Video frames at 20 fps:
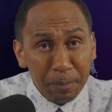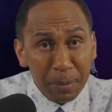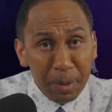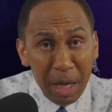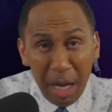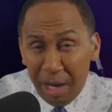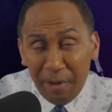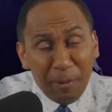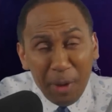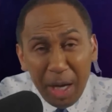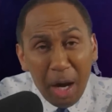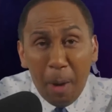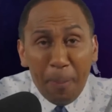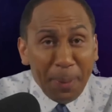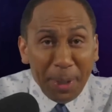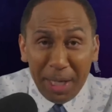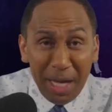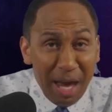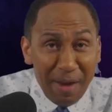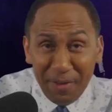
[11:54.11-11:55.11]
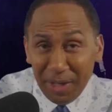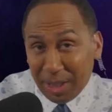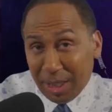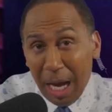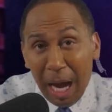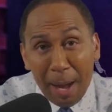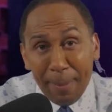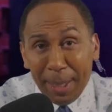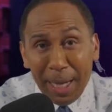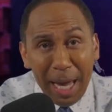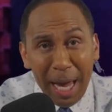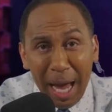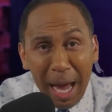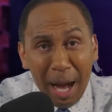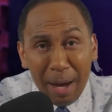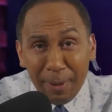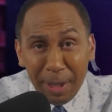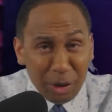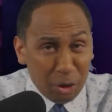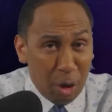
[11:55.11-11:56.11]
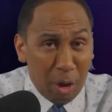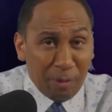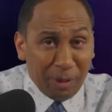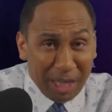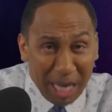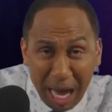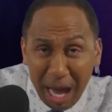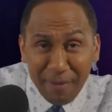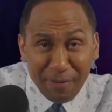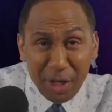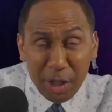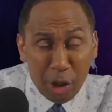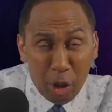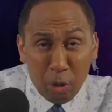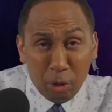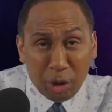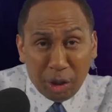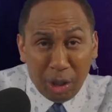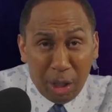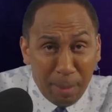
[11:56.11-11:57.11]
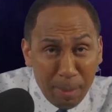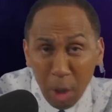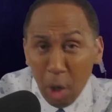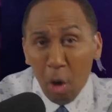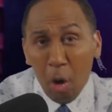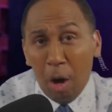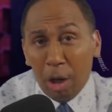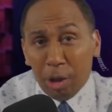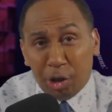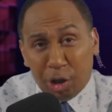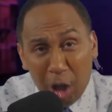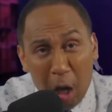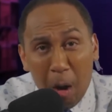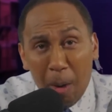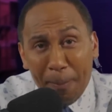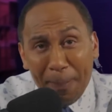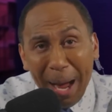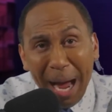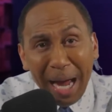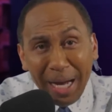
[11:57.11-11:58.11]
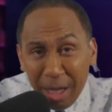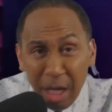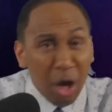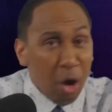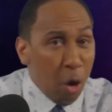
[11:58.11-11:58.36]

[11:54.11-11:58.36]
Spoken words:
And if we don't believe it's Kamala Harris or Gavin Newsom or Joe Biden,